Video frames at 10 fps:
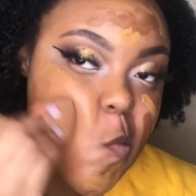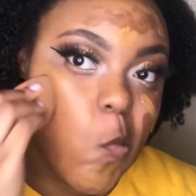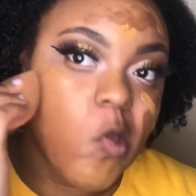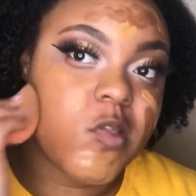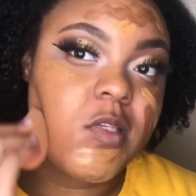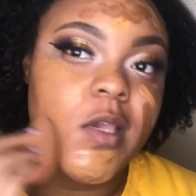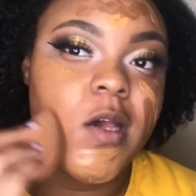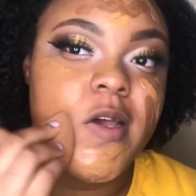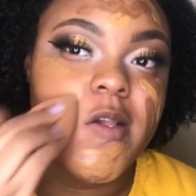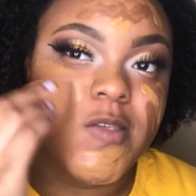And see
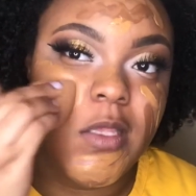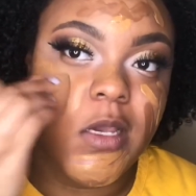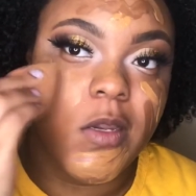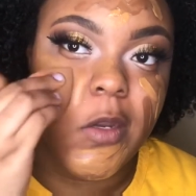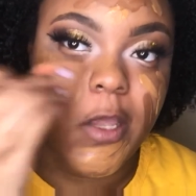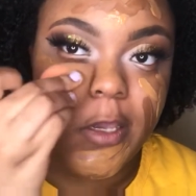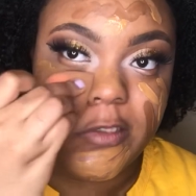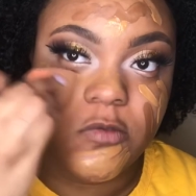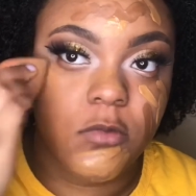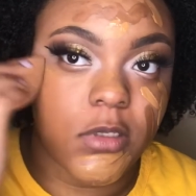how it gives like a
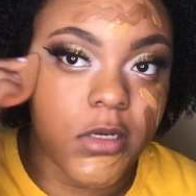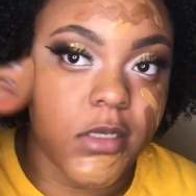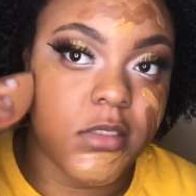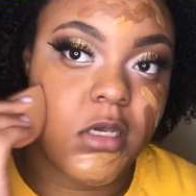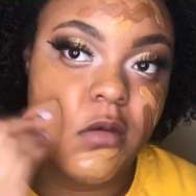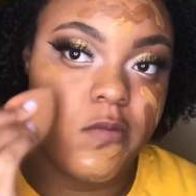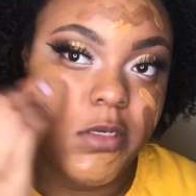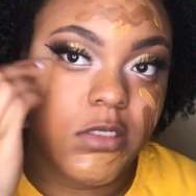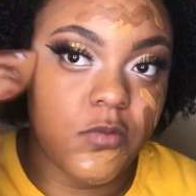really nice coverage